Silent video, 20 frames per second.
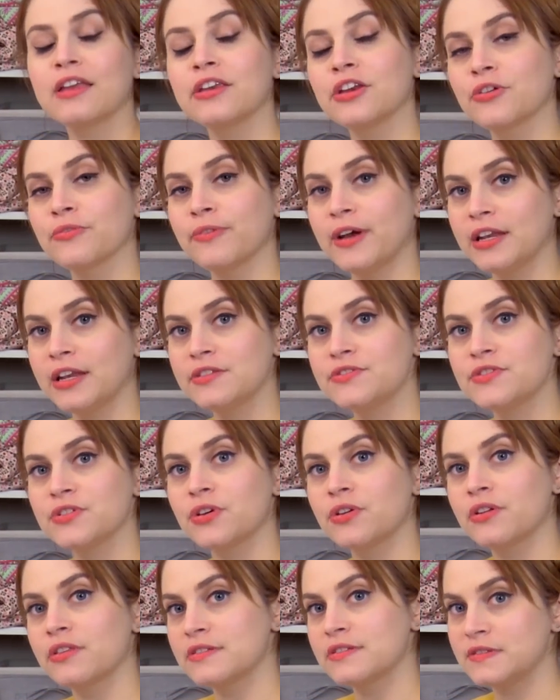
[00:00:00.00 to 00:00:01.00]
and you're ready to
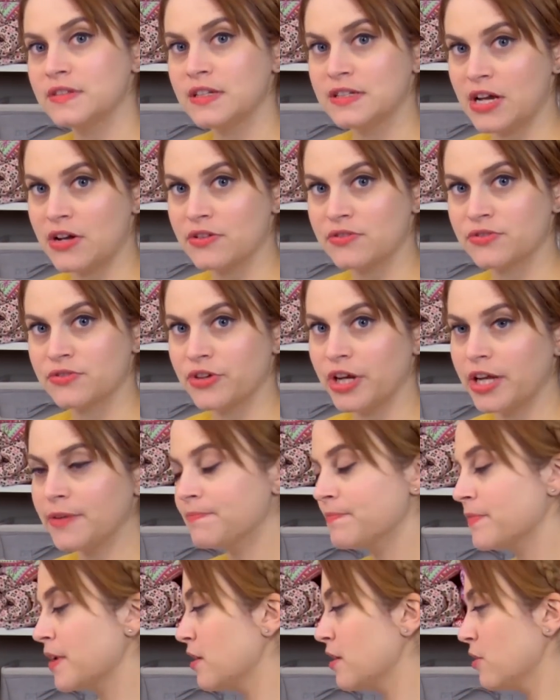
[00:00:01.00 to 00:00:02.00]
go to the stitch out screen.